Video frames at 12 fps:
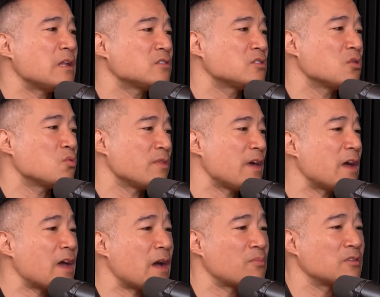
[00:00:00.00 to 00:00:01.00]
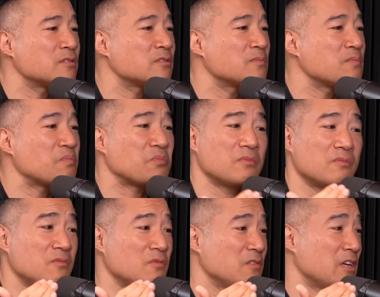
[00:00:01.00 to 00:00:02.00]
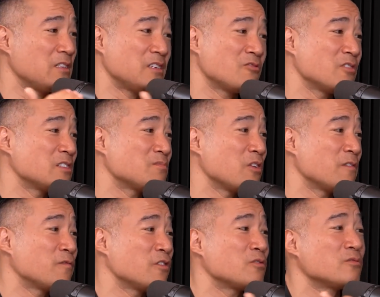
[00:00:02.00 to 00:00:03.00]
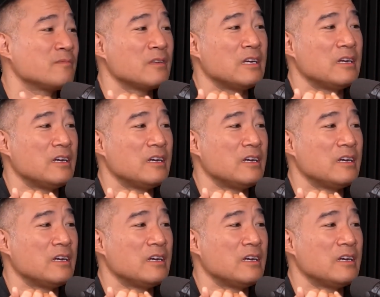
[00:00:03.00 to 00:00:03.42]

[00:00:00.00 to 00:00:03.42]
And so when that happens, get decreased blood flow,